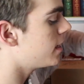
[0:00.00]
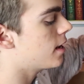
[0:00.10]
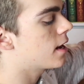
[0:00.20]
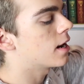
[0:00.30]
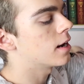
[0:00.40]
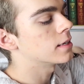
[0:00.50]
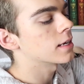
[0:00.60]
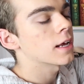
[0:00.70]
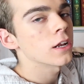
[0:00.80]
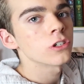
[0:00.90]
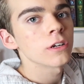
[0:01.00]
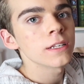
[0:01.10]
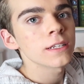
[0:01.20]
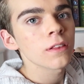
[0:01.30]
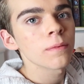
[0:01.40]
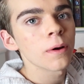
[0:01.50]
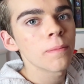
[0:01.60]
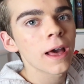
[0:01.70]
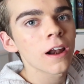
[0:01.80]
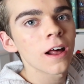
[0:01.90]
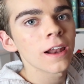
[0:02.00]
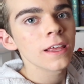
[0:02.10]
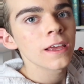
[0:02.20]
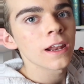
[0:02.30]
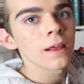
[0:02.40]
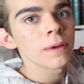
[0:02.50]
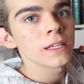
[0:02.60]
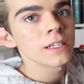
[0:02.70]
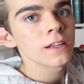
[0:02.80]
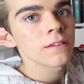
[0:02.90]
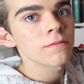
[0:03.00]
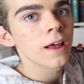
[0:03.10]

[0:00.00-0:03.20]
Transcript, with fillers: it and I kind of traced out the bow pattern on it and I painted it